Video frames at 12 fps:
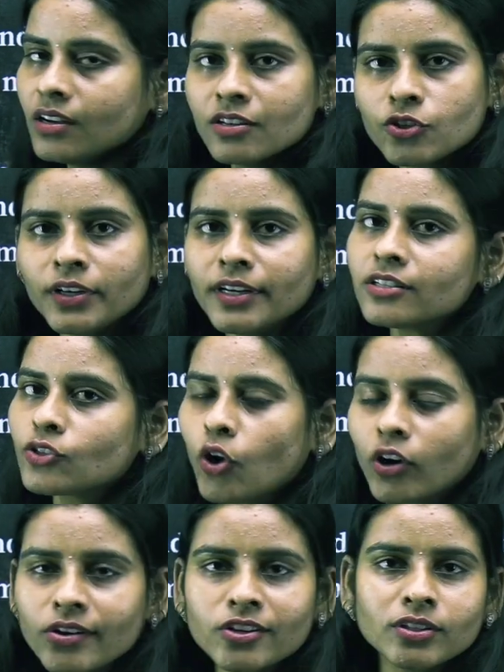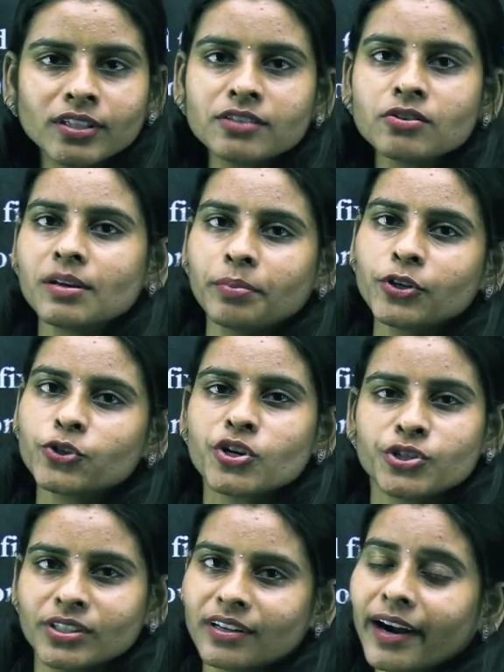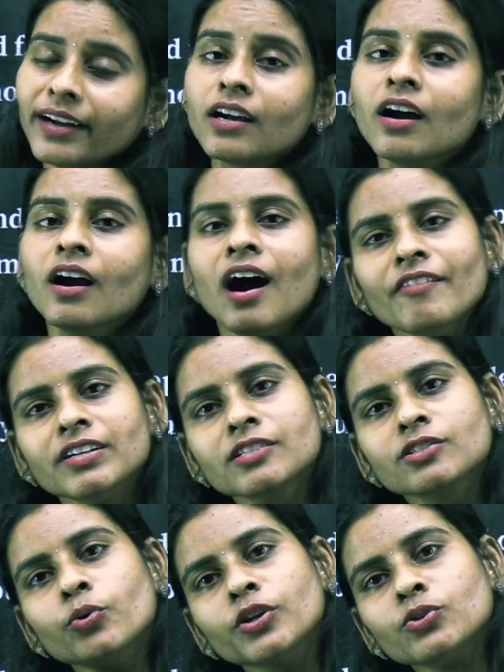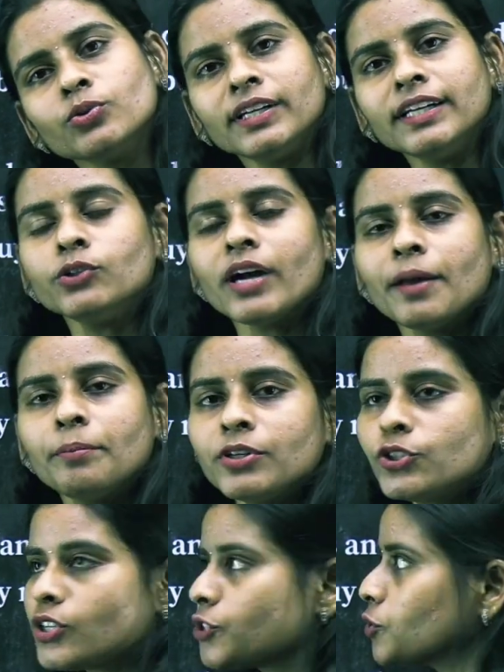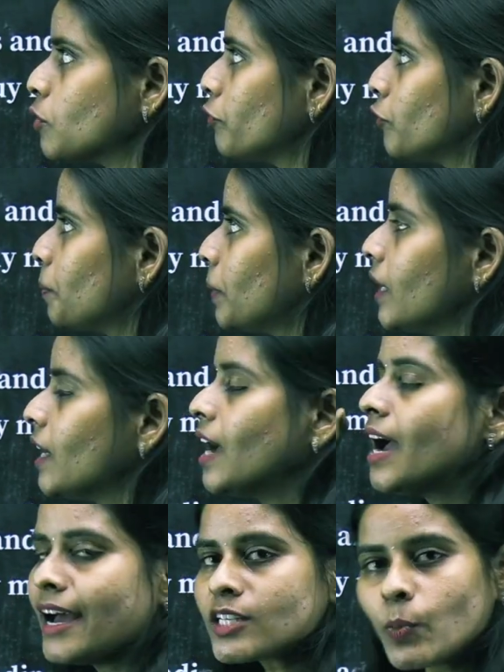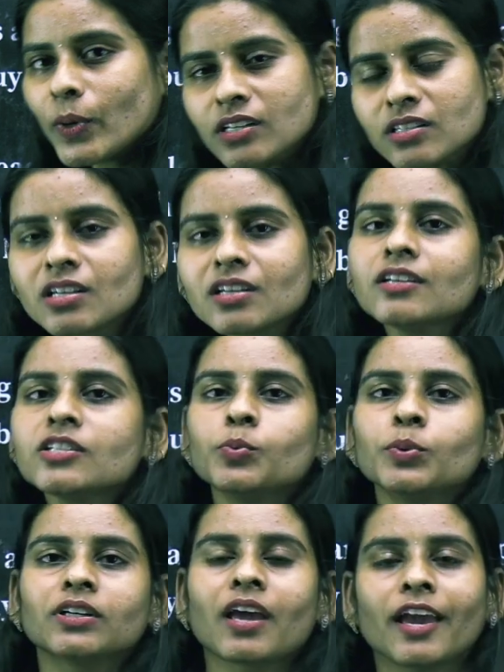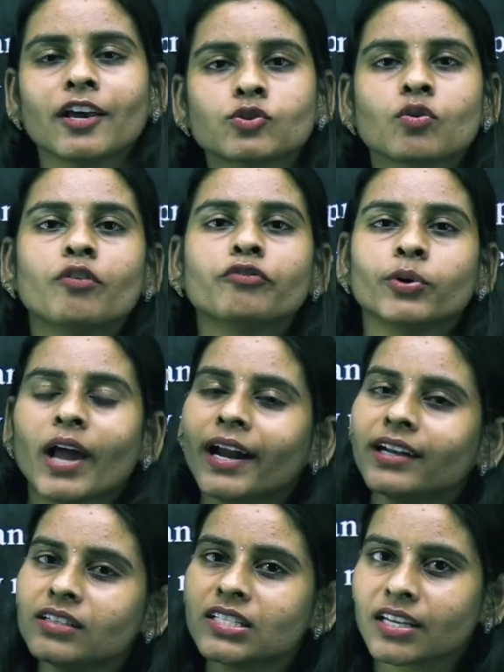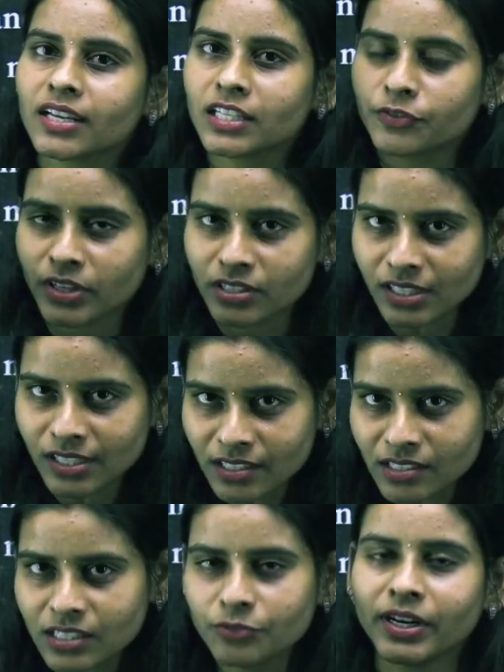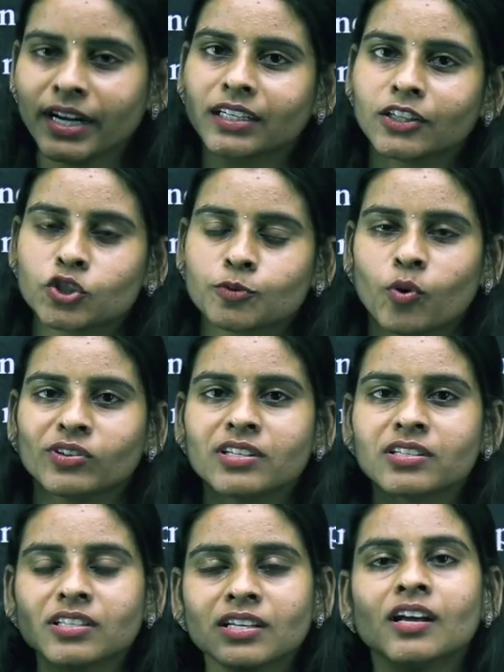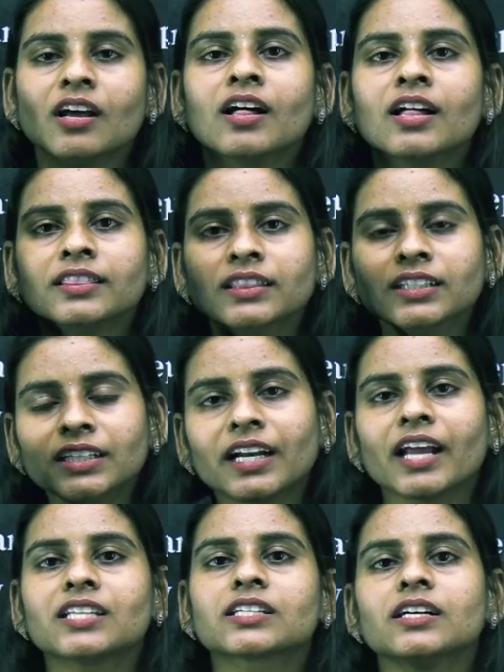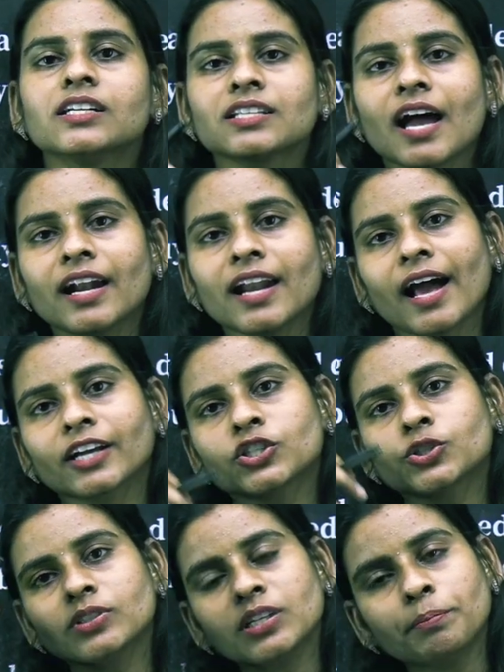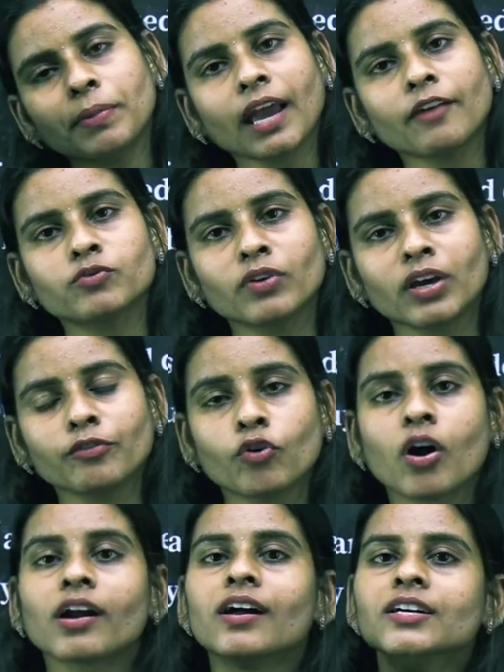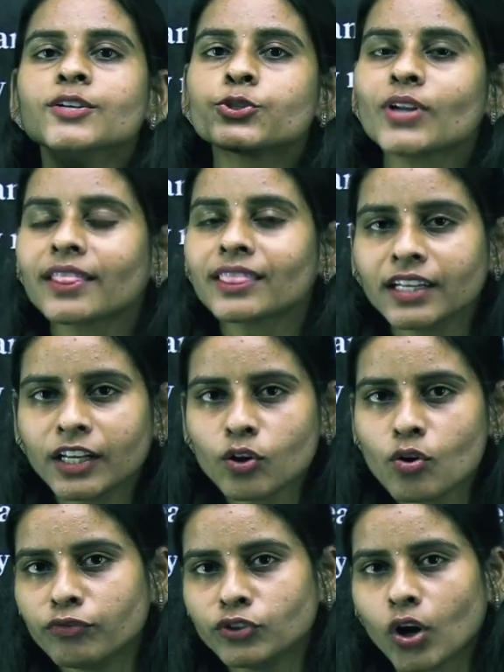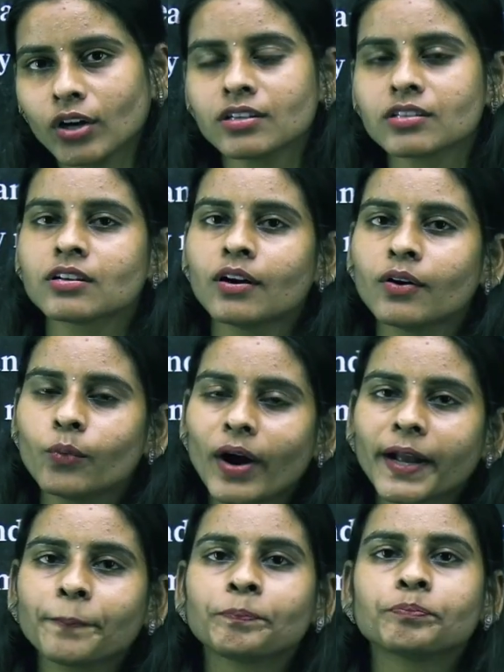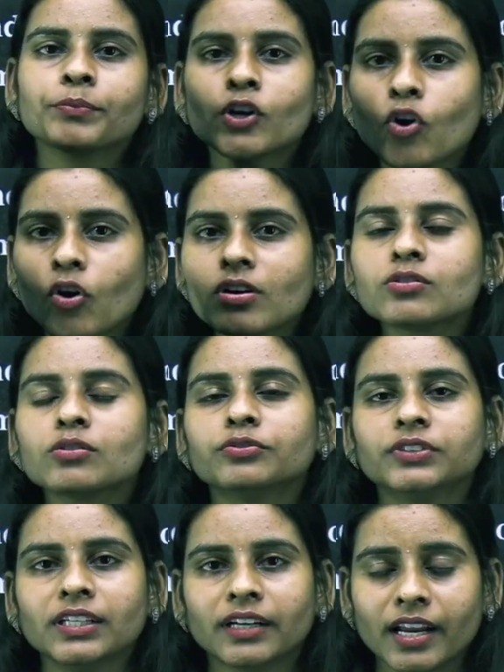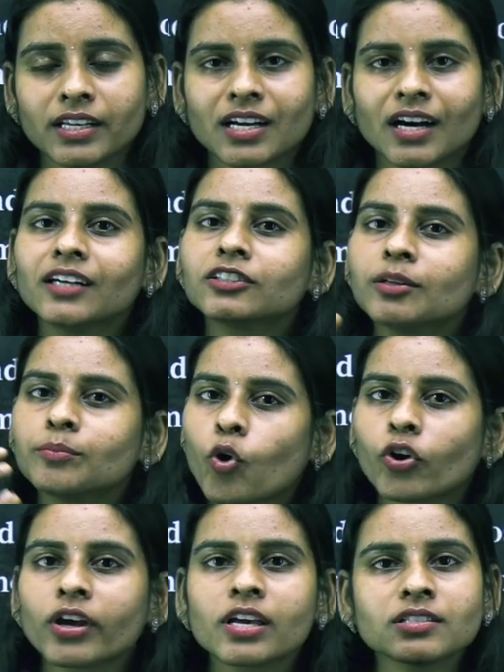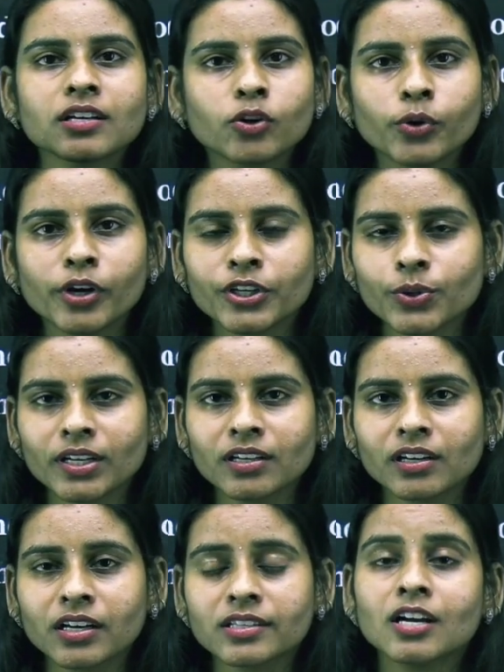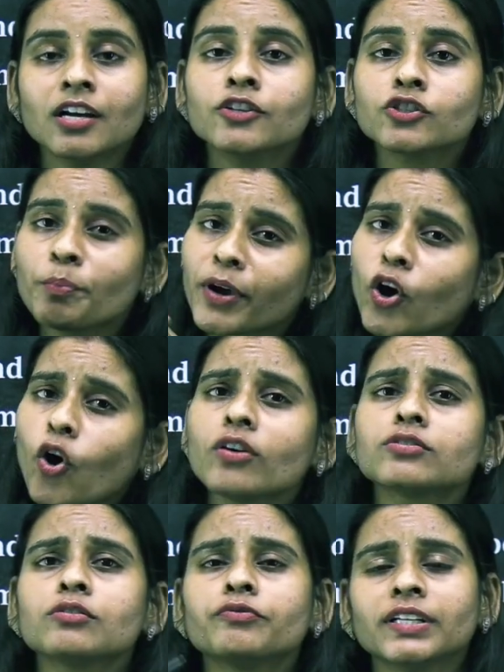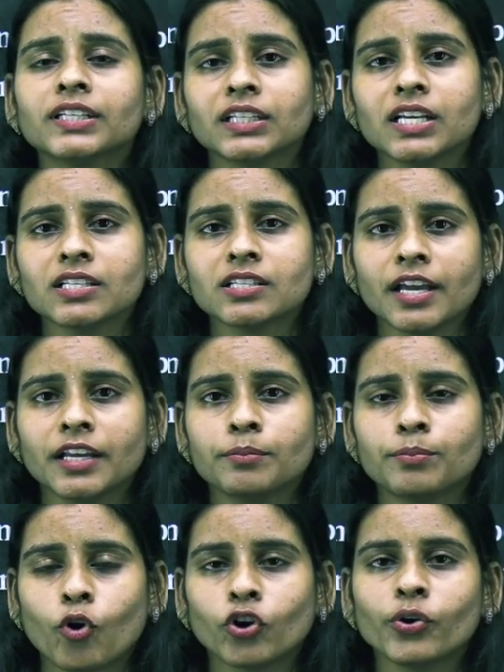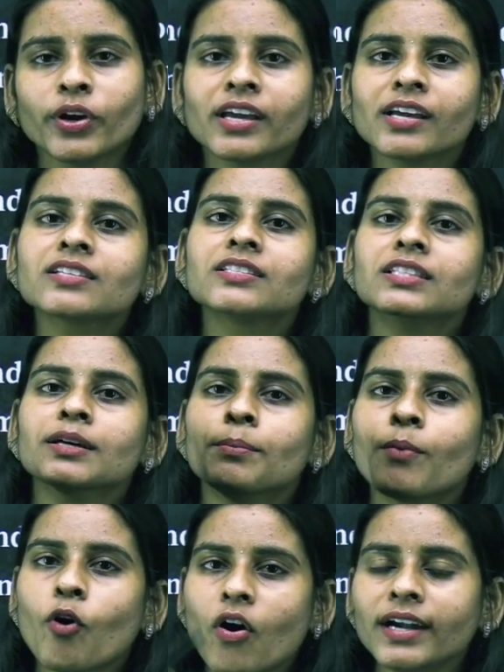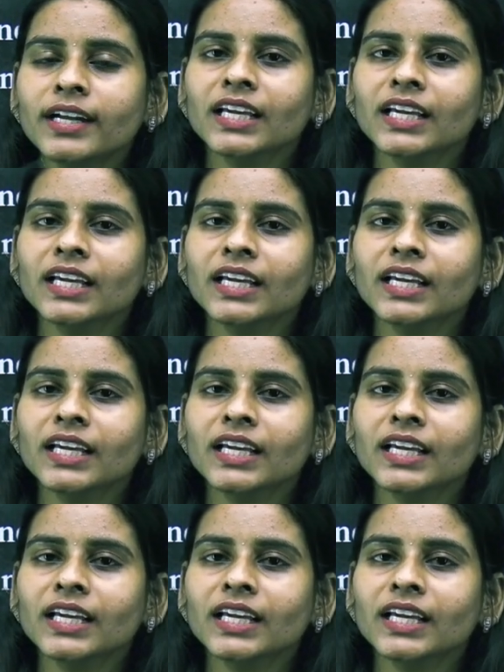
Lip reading: So it is not going to lead to depreciation, right? How it is going to lead to appreciation of rupee? As we discussed with the case of United States Federal Reserve rate cut policy, the rate cuts had actually paved way for strengthening of dollars. Why? Because of the rate cut, the borrowings are going to increase. So because of increase in borrowings, the bond